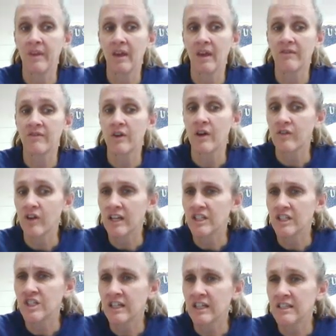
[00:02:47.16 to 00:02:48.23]
If you ever get a
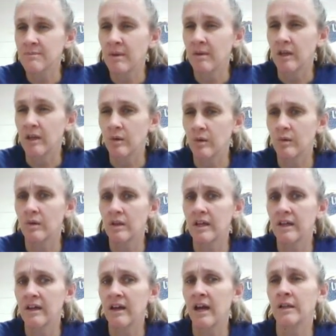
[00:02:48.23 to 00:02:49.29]
chance, maybe Google it
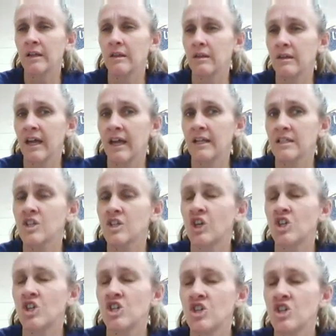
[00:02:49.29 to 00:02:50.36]
and kind of look at it. It's a
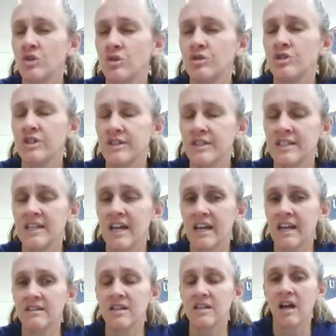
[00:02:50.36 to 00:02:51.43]
huge
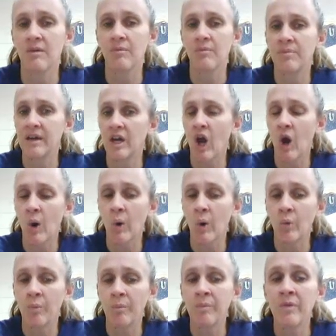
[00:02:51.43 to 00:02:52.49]
estate, big
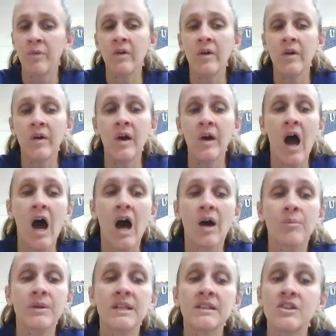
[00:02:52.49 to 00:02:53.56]
home.
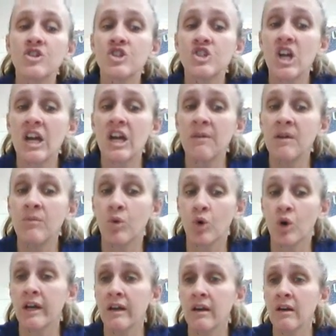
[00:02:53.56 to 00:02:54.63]
But then there's J.P.
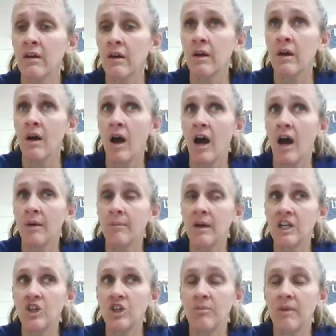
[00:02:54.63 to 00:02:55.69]
Morgan,
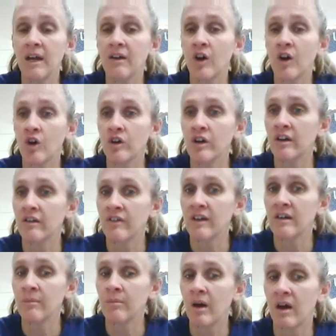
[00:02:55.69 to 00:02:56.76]
and you may have heard of
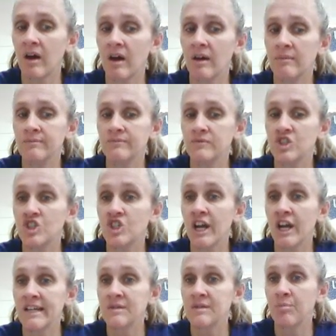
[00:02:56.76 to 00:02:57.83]
him,
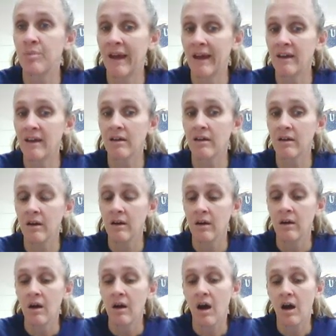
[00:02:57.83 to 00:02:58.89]
Chase Bank
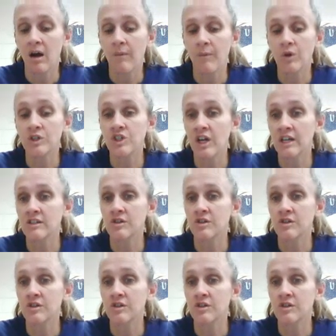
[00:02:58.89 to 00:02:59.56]
or Chase